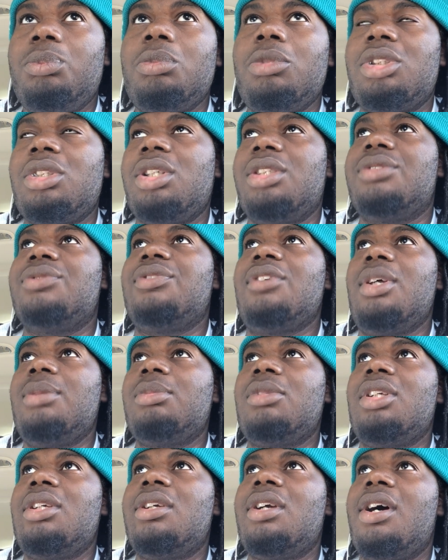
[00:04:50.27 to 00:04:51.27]
because
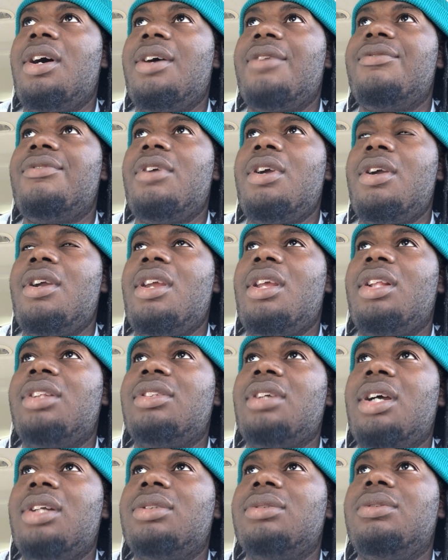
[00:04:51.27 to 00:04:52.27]
family are very
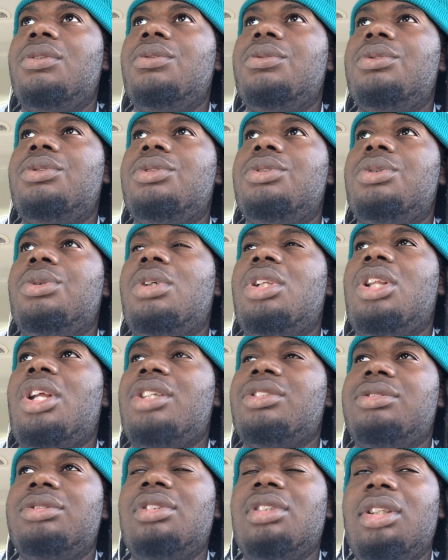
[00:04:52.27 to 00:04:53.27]
entitled to a
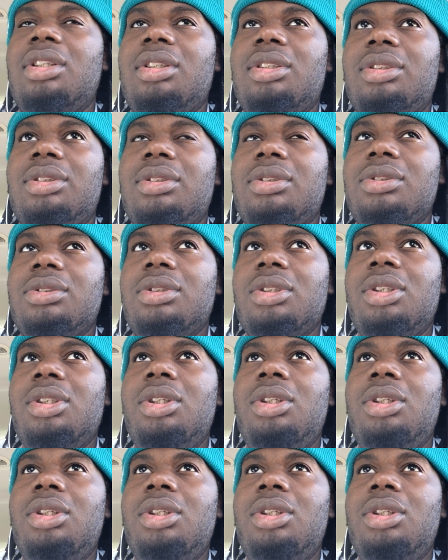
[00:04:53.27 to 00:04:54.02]
lot of things.